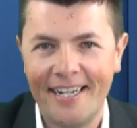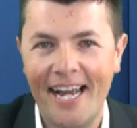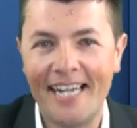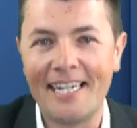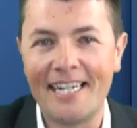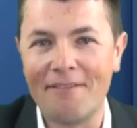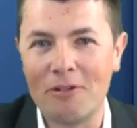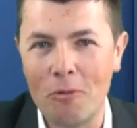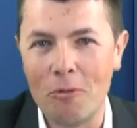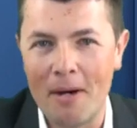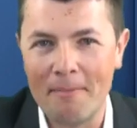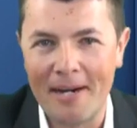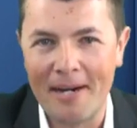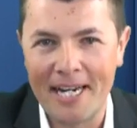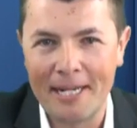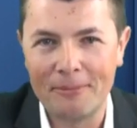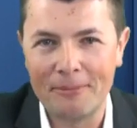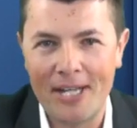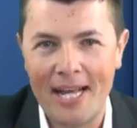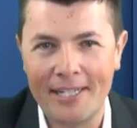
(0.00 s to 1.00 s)
Hey everyone,
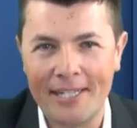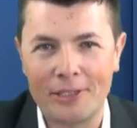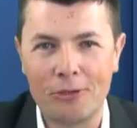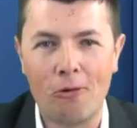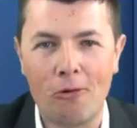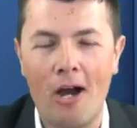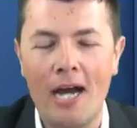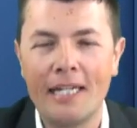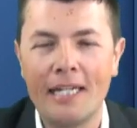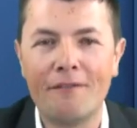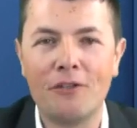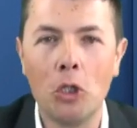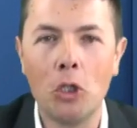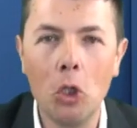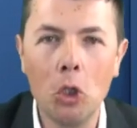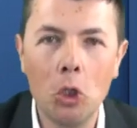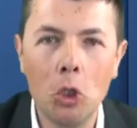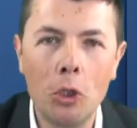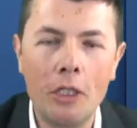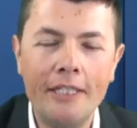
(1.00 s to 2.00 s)
my name's Alex Ryan. If
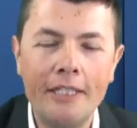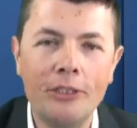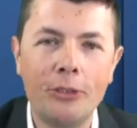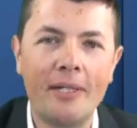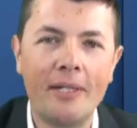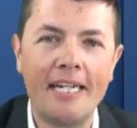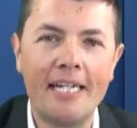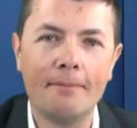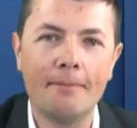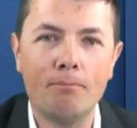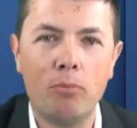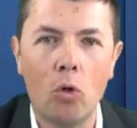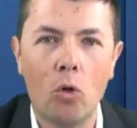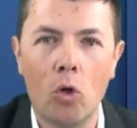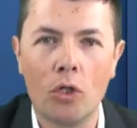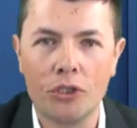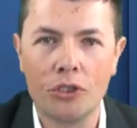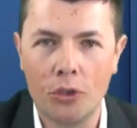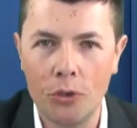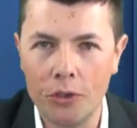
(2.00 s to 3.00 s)
you're looking to
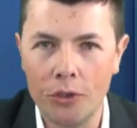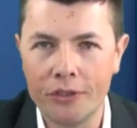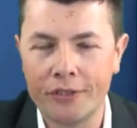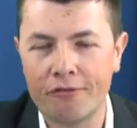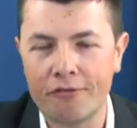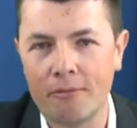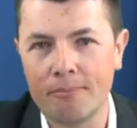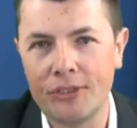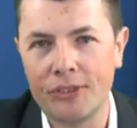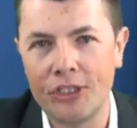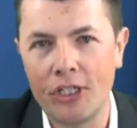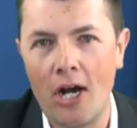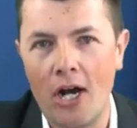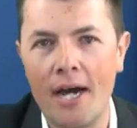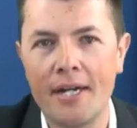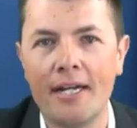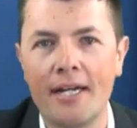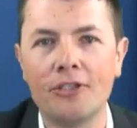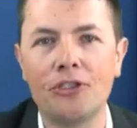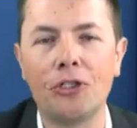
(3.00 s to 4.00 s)
import goods from
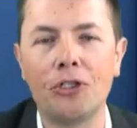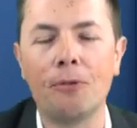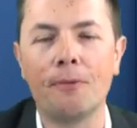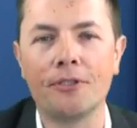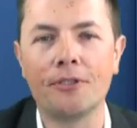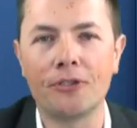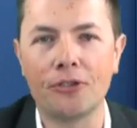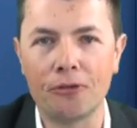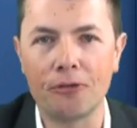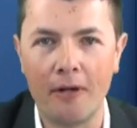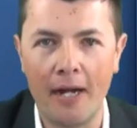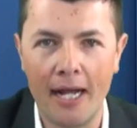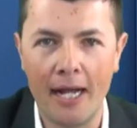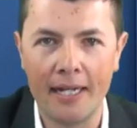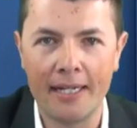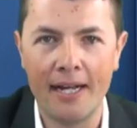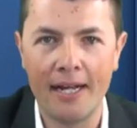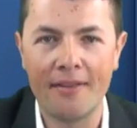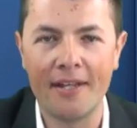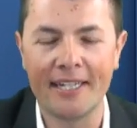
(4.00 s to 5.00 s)
China to
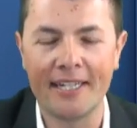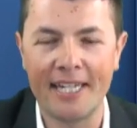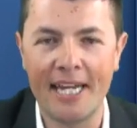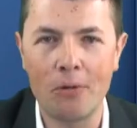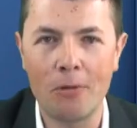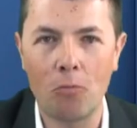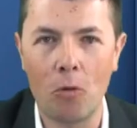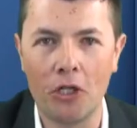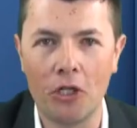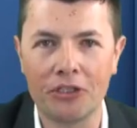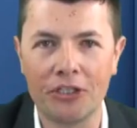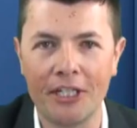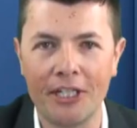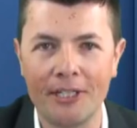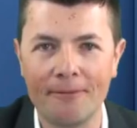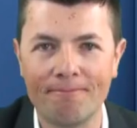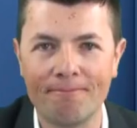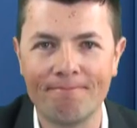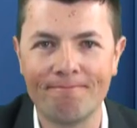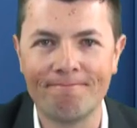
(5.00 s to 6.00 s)
Australia, then keep
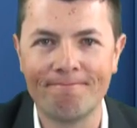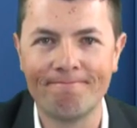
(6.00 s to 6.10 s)
watching.